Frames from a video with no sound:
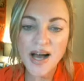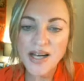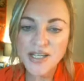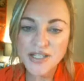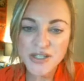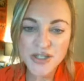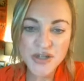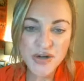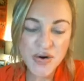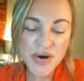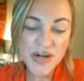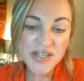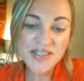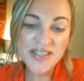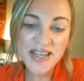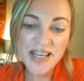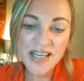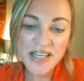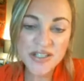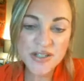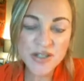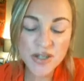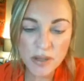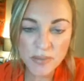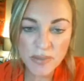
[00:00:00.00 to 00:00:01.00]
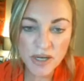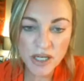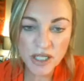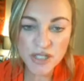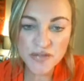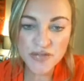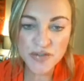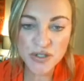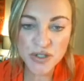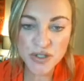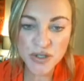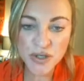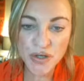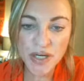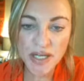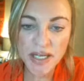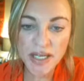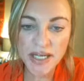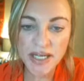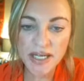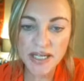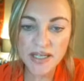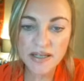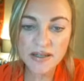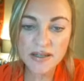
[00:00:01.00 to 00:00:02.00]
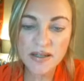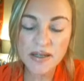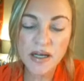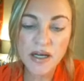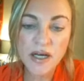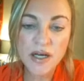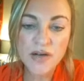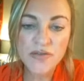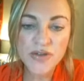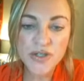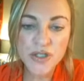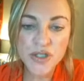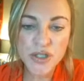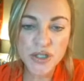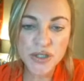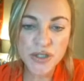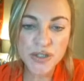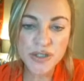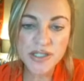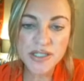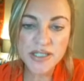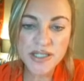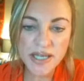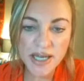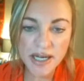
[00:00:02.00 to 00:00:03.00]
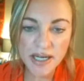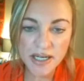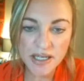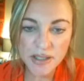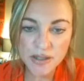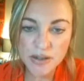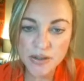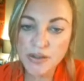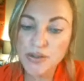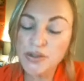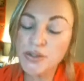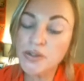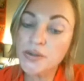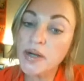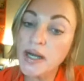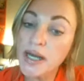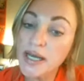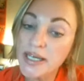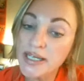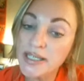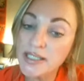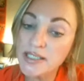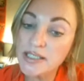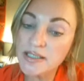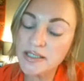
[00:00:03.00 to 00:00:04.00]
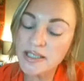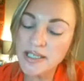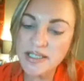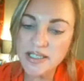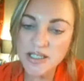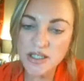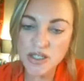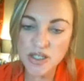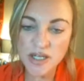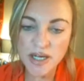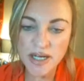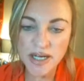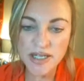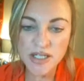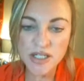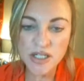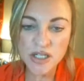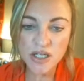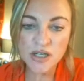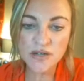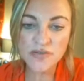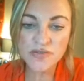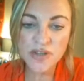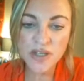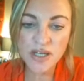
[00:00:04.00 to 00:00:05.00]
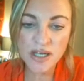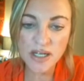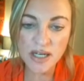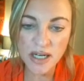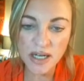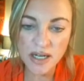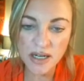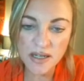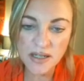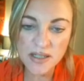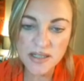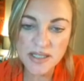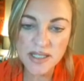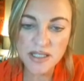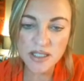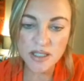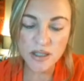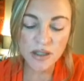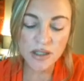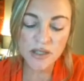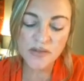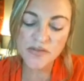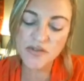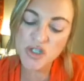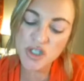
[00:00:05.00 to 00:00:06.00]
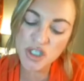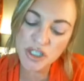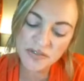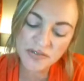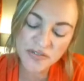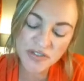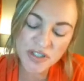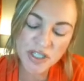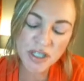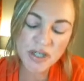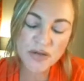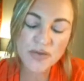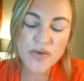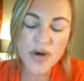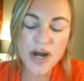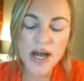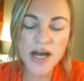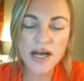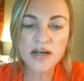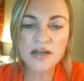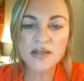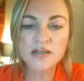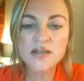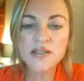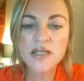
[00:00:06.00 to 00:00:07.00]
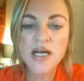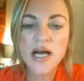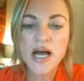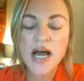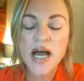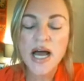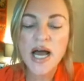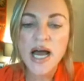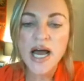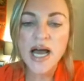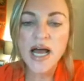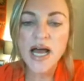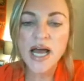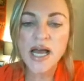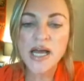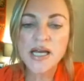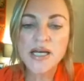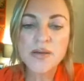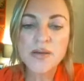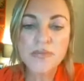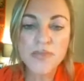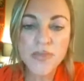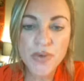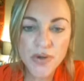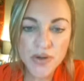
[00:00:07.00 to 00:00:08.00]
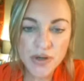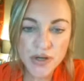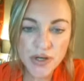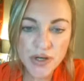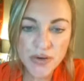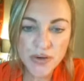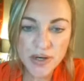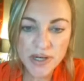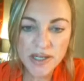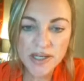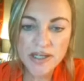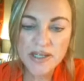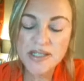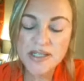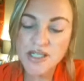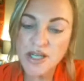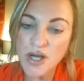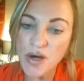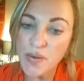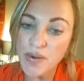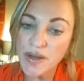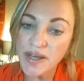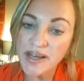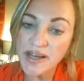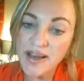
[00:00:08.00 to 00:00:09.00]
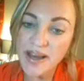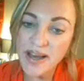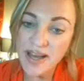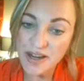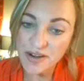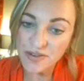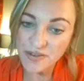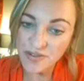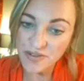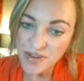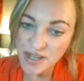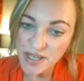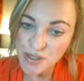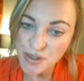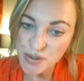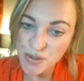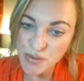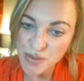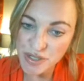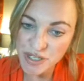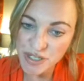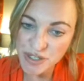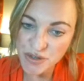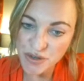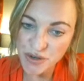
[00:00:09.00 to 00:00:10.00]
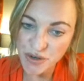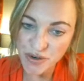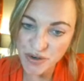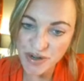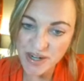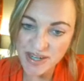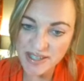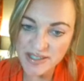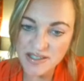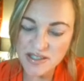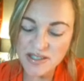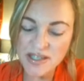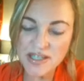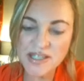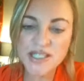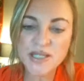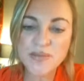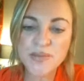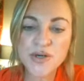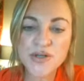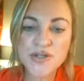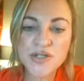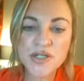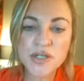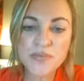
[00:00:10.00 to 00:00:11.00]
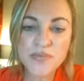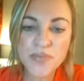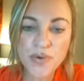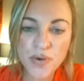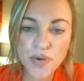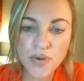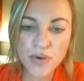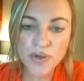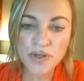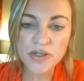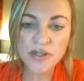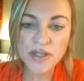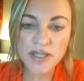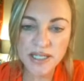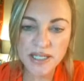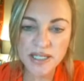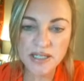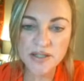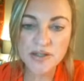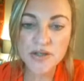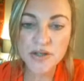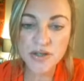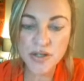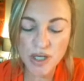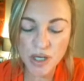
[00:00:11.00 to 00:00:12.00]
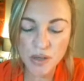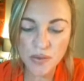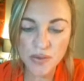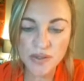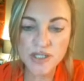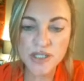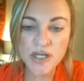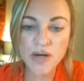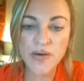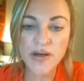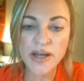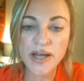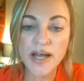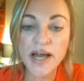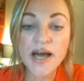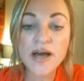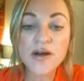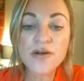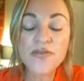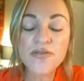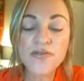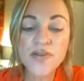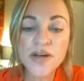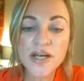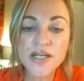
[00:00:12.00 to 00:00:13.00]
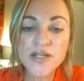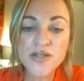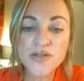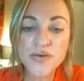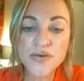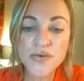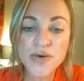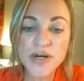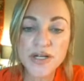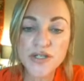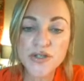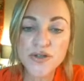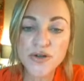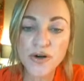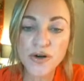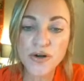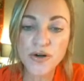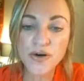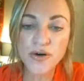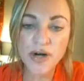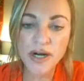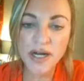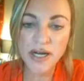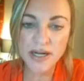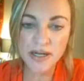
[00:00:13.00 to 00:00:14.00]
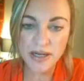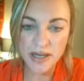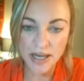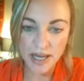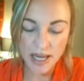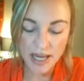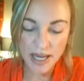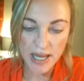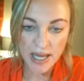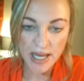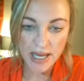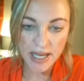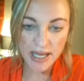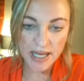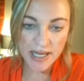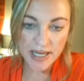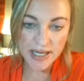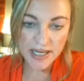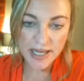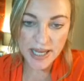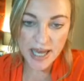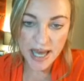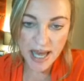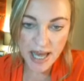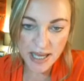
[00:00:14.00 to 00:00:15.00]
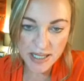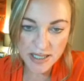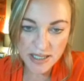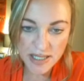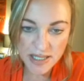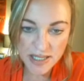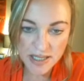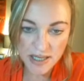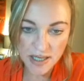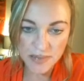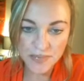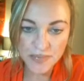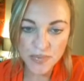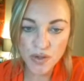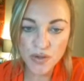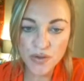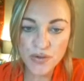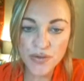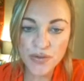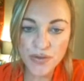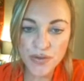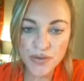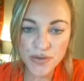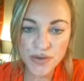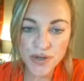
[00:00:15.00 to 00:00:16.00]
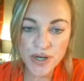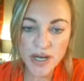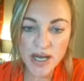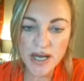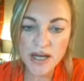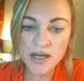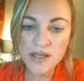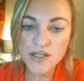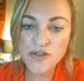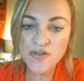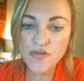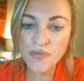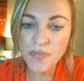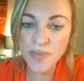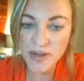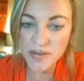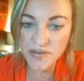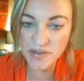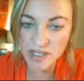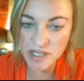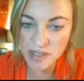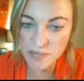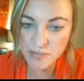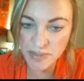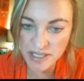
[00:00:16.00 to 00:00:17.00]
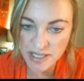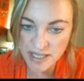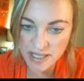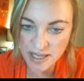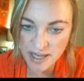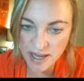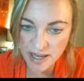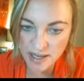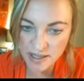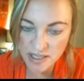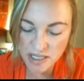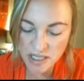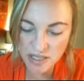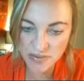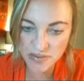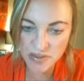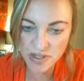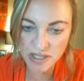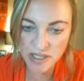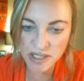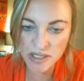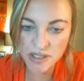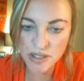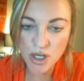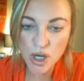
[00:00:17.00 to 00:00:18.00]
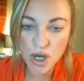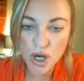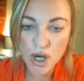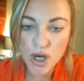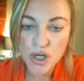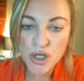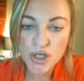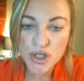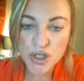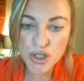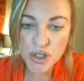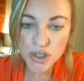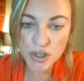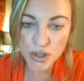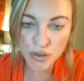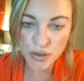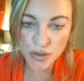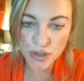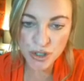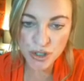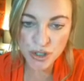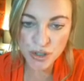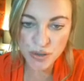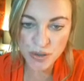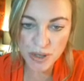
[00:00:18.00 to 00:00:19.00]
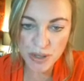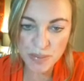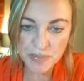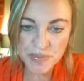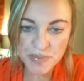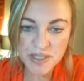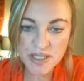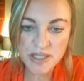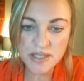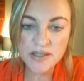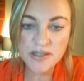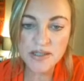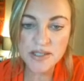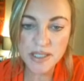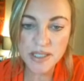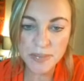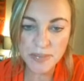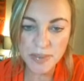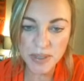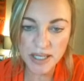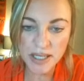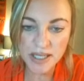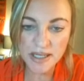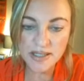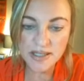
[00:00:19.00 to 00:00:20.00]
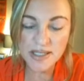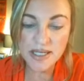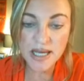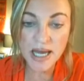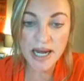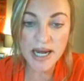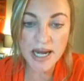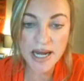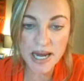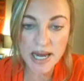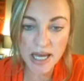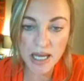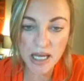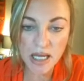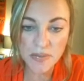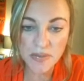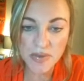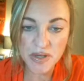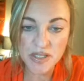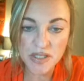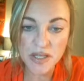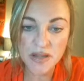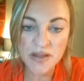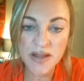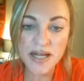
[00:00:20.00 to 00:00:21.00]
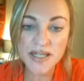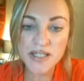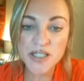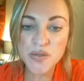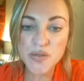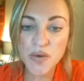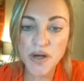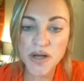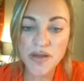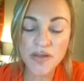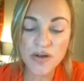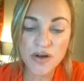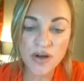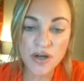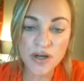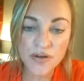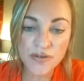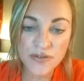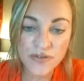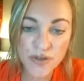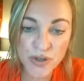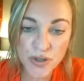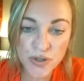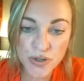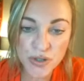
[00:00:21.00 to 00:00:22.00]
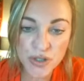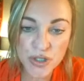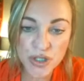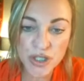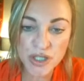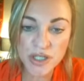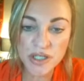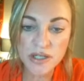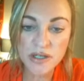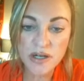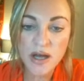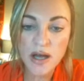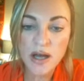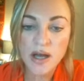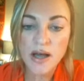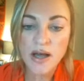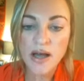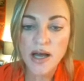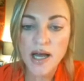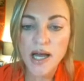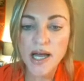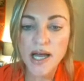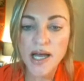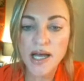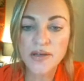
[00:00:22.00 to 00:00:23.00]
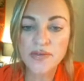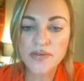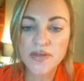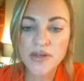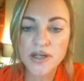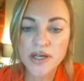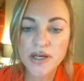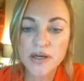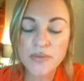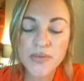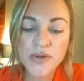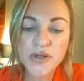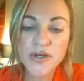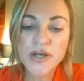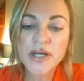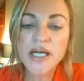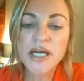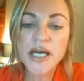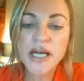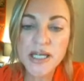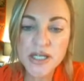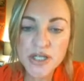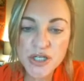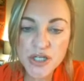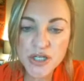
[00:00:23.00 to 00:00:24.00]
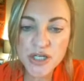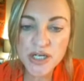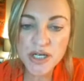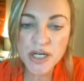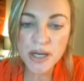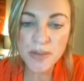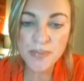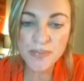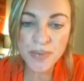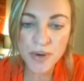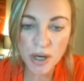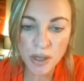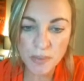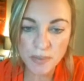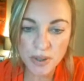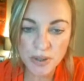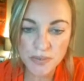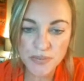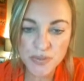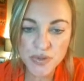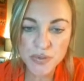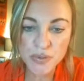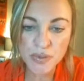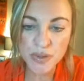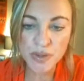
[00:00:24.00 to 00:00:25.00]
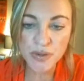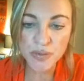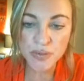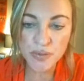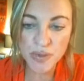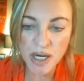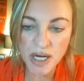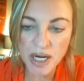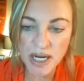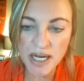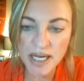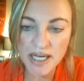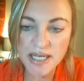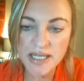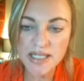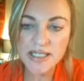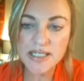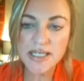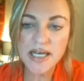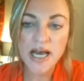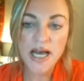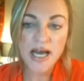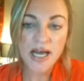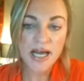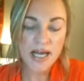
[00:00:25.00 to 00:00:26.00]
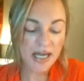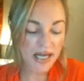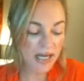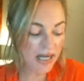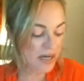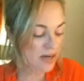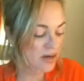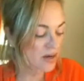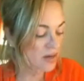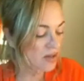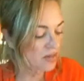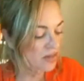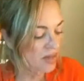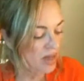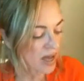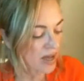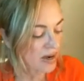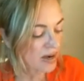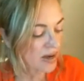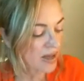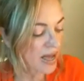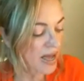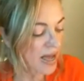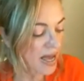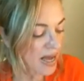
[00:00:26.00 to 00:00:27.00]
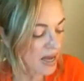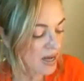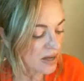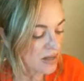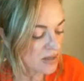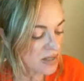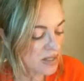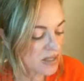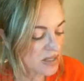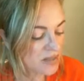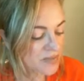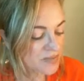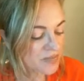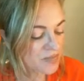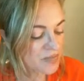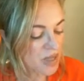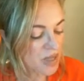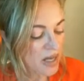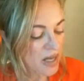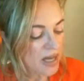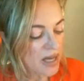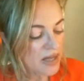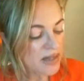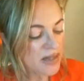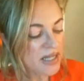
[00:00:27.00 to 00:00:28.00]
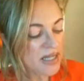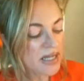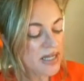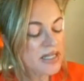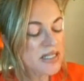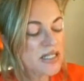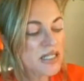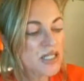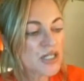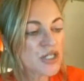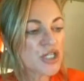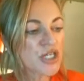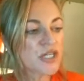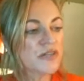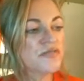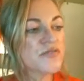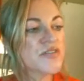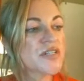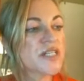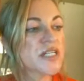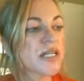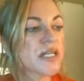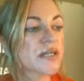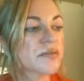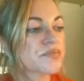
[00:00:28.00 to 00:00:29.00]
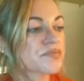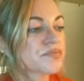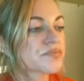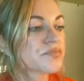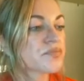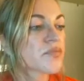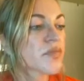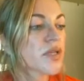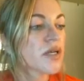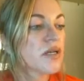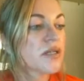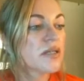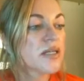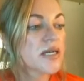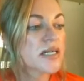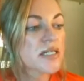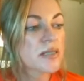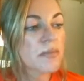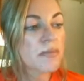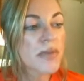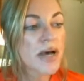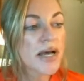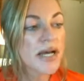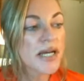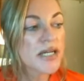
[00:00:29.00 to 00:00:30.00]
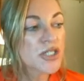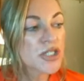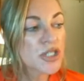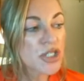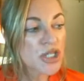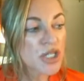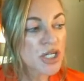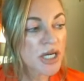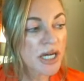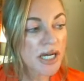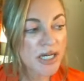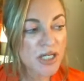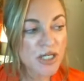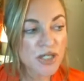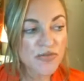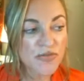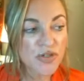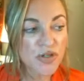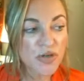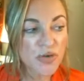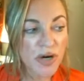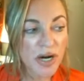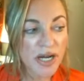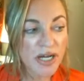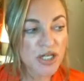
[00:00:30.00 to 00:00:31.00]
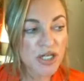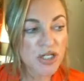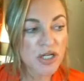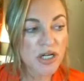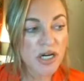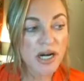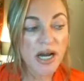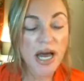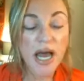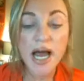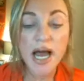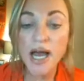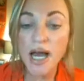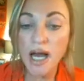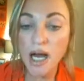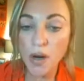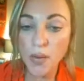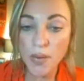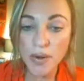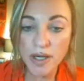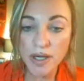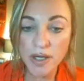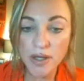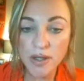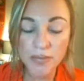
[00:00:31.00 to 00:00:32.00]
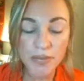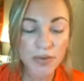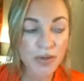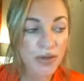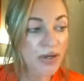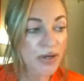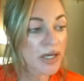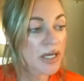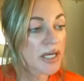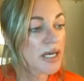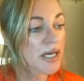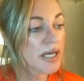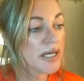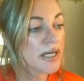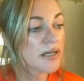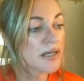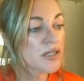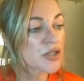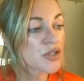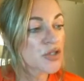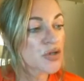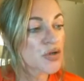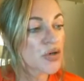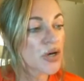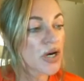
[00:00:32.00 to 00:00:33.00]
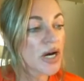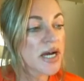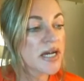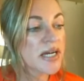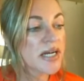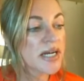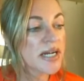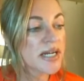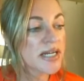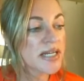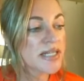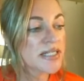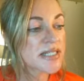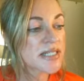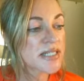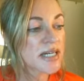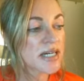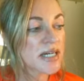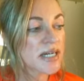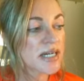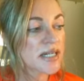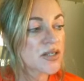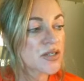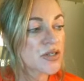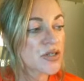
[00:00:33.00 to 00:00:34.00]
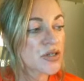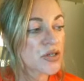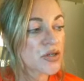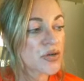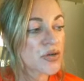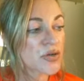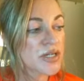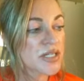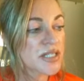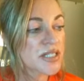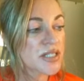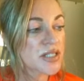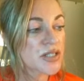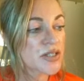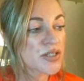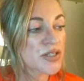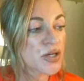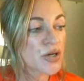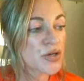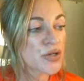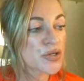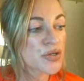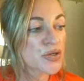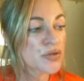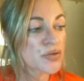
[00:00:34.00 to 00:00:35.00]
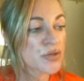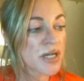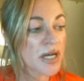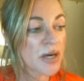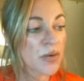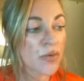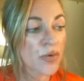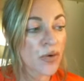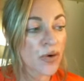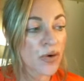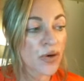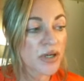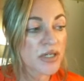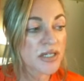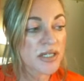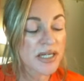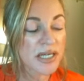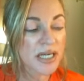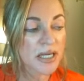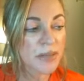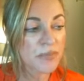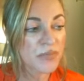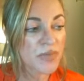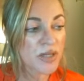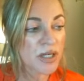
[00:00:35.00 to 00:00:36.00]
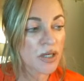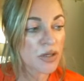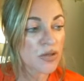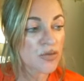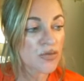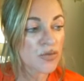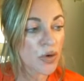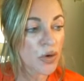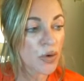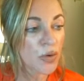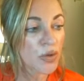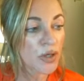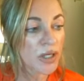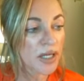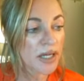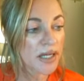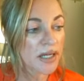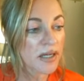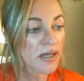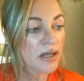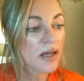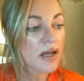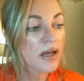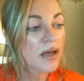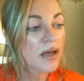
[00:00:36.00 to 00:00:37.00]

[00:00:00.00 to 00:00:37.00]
Taurus, thanks so much for tuning in for June second through eighth. And there's a changing of the guards. There's a lot of shifting around, and Mercury is going out of phasal retrograde. So that's the most important thing to know. It's going out of phasal retrograde in Cancer, your third house of busy activities, short trips, siblings and neighbors. And that's where the confusion and the communication problems will arise in that house. Things are shifting. There's a major change of direction in how we communicate. A trine in air signs grease the social network to keep things rolling,